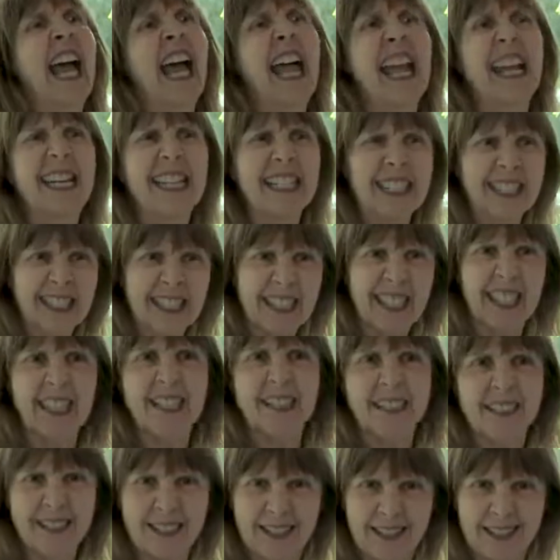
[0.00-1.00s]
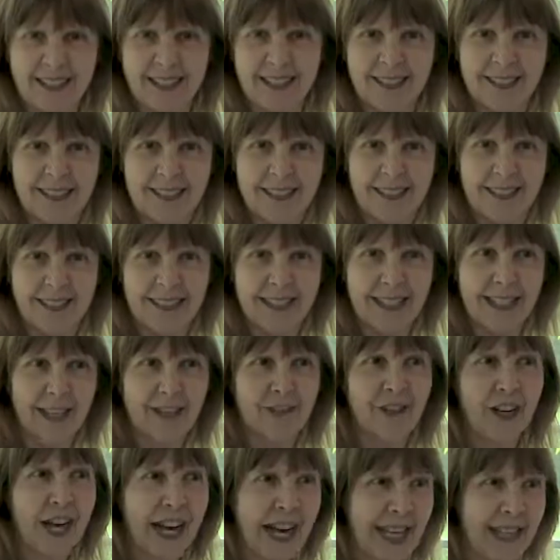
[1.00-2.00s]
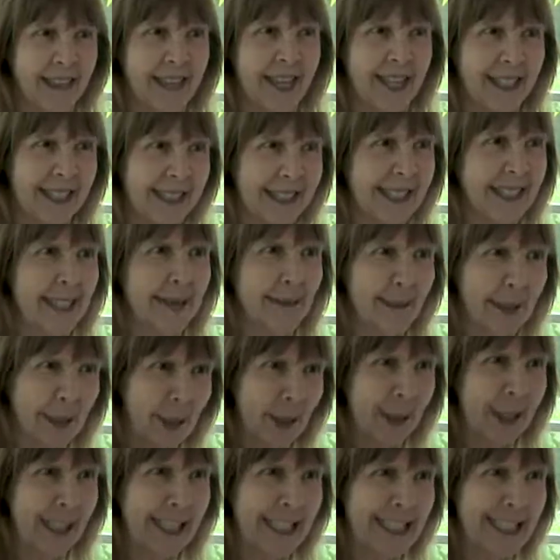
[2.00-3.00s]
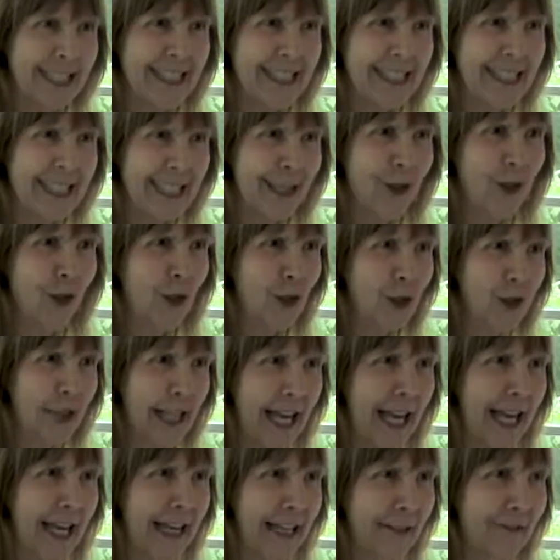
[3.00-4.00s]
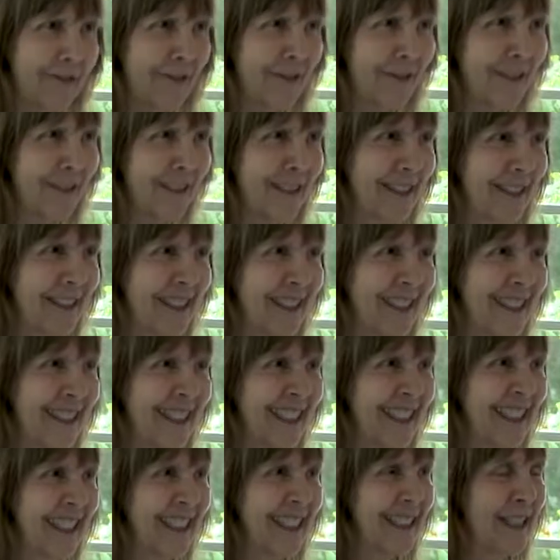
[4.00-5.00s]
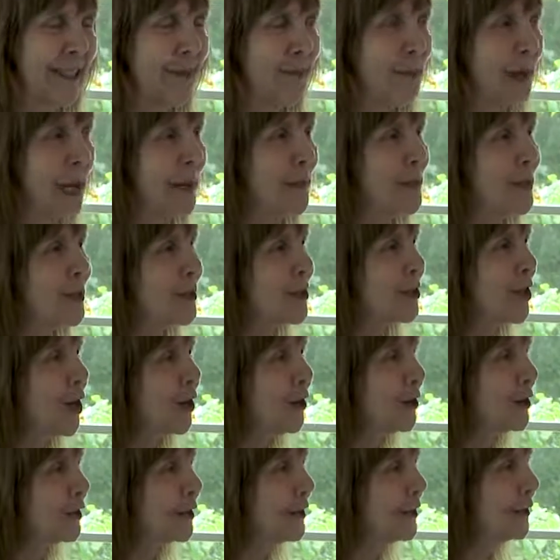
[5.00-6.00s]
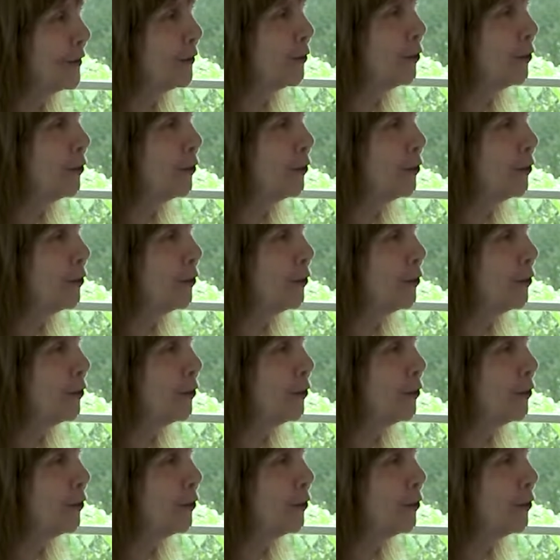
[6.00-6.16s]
and it doesn't? You ever had that experience in your life? Maybe started a